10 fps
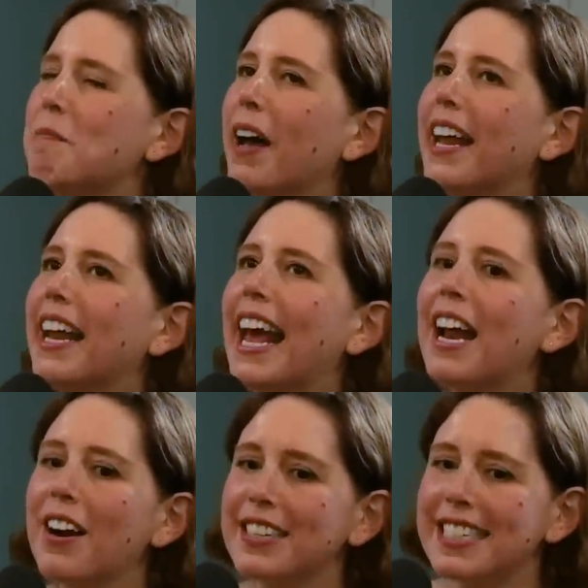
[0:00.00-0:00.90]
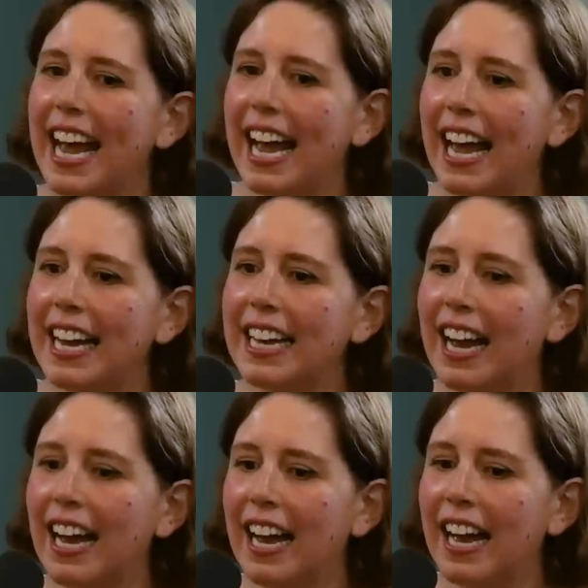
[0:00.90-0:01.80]
but and our dad
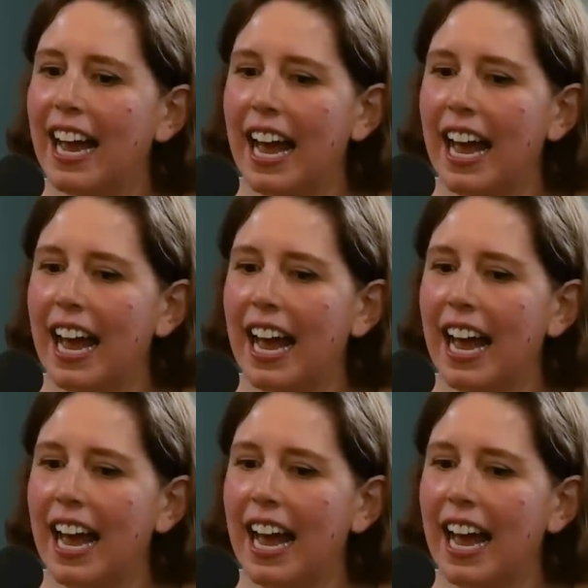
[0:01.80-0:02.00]
uh,